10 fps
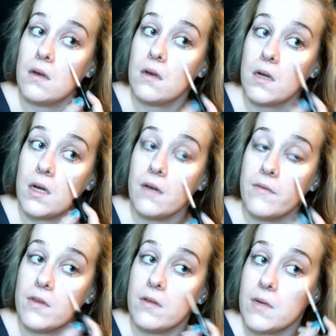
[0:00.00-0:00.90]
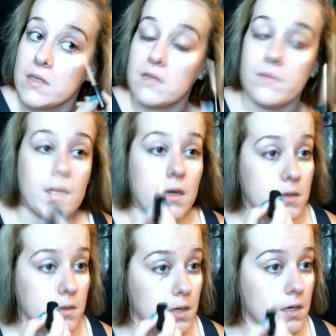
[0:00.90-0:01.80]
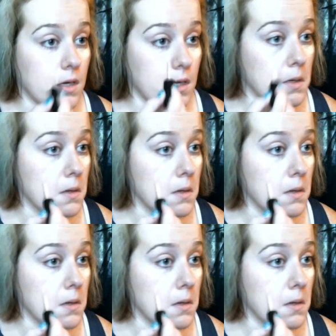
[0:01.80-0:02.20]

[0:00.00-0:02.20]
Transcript: cover the rest of my under eye.